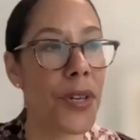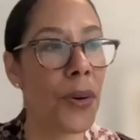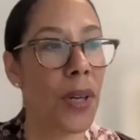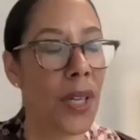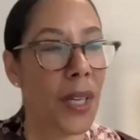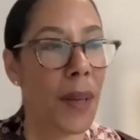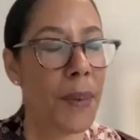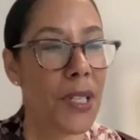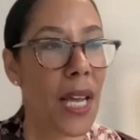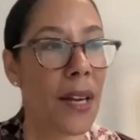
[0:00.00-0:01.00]
so, I
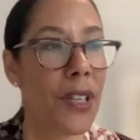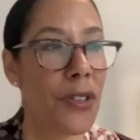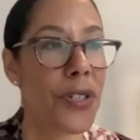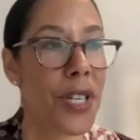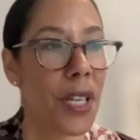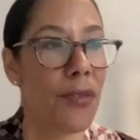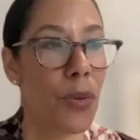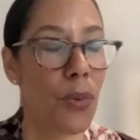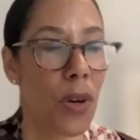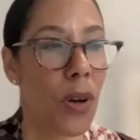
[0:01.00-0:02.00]
mean, it's kind of interesting if
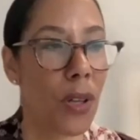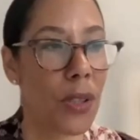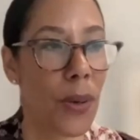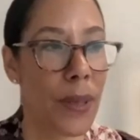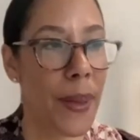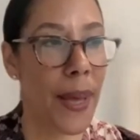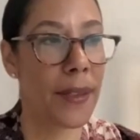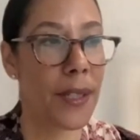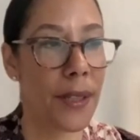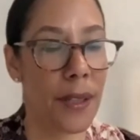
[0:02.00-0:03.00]
you recall going
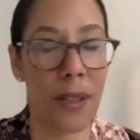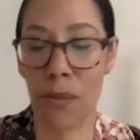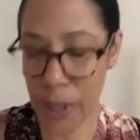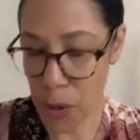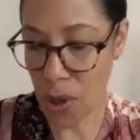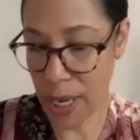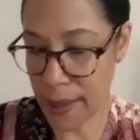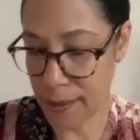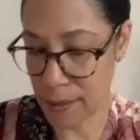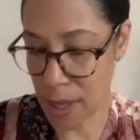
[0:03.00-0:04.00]
back to the
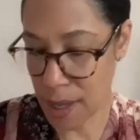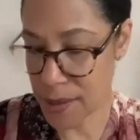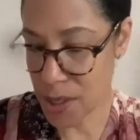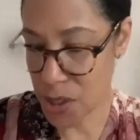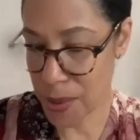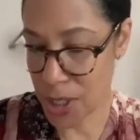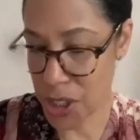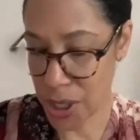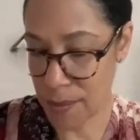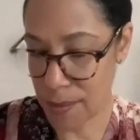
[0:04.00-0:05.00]
Ukraine
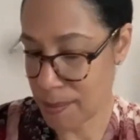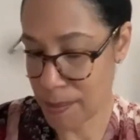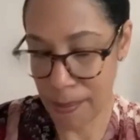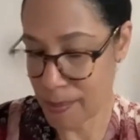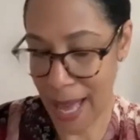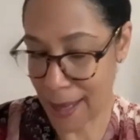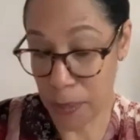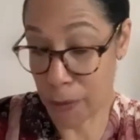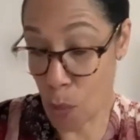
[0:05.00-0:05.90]
situation back